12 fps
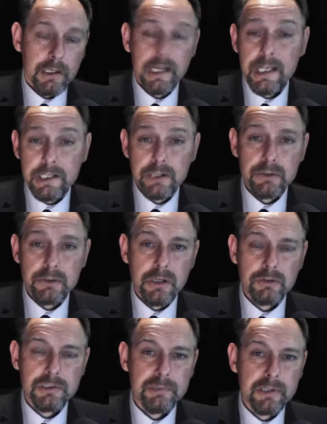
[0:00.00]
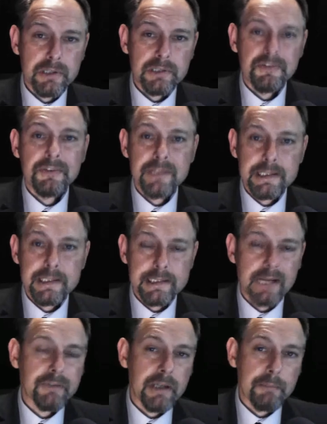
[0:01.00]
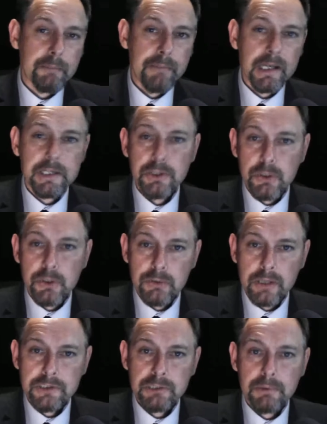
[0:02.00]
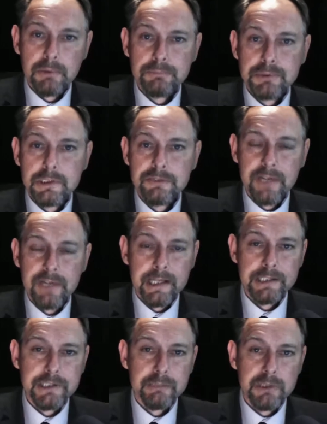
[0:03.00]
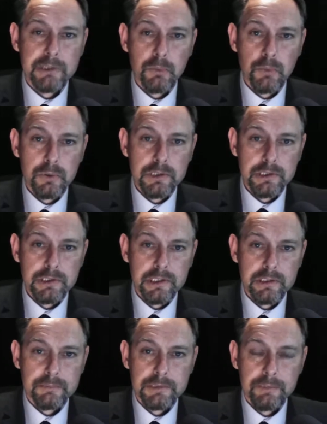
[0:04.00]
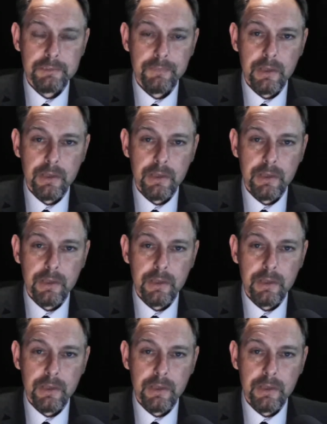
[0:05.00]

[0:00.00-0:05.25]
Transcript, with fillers: EU contributes 57 million euros to improve Egypt's water systems.